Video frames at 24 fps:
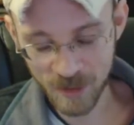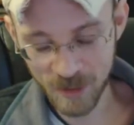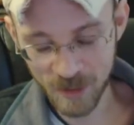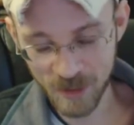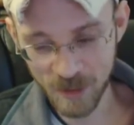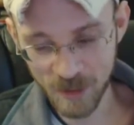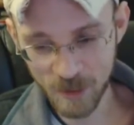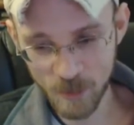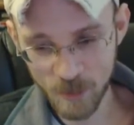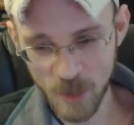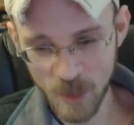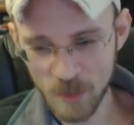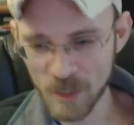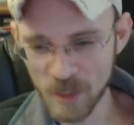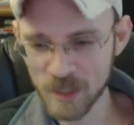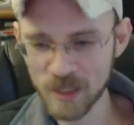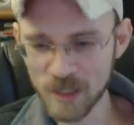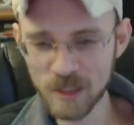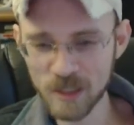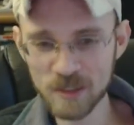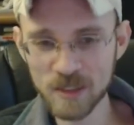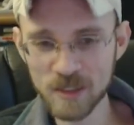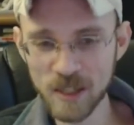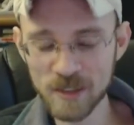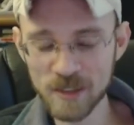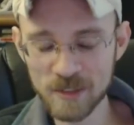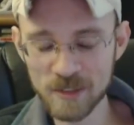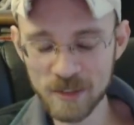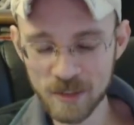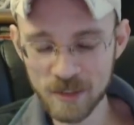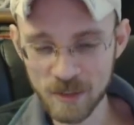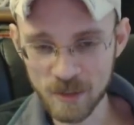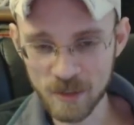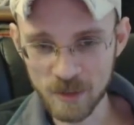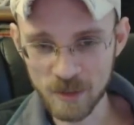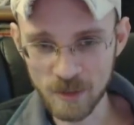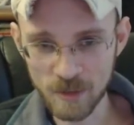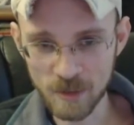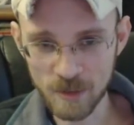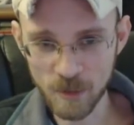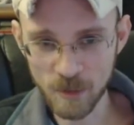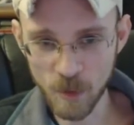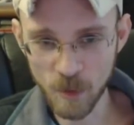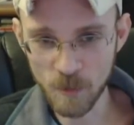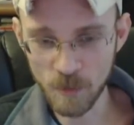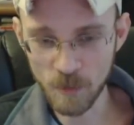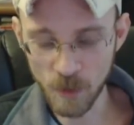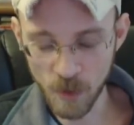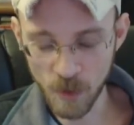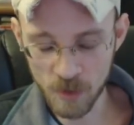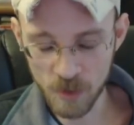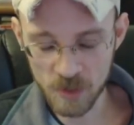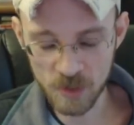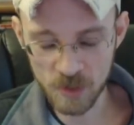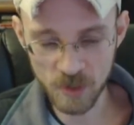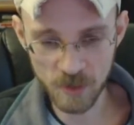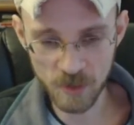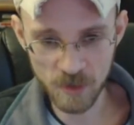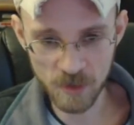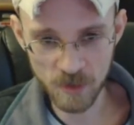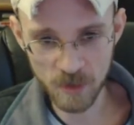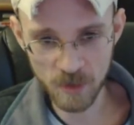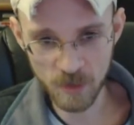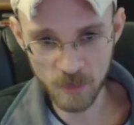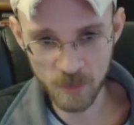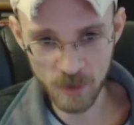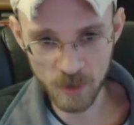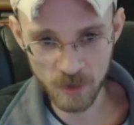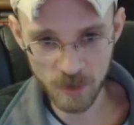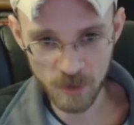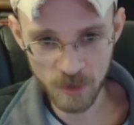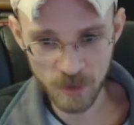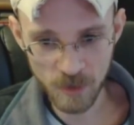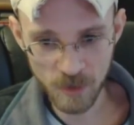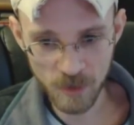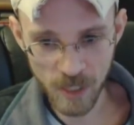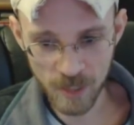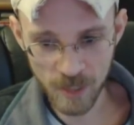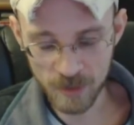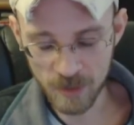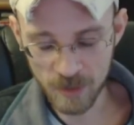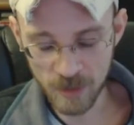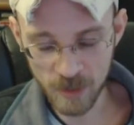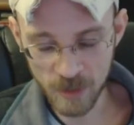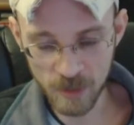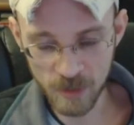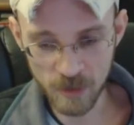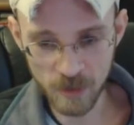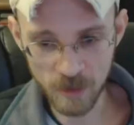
Maybe that kind of ties into the overarching theme at the end,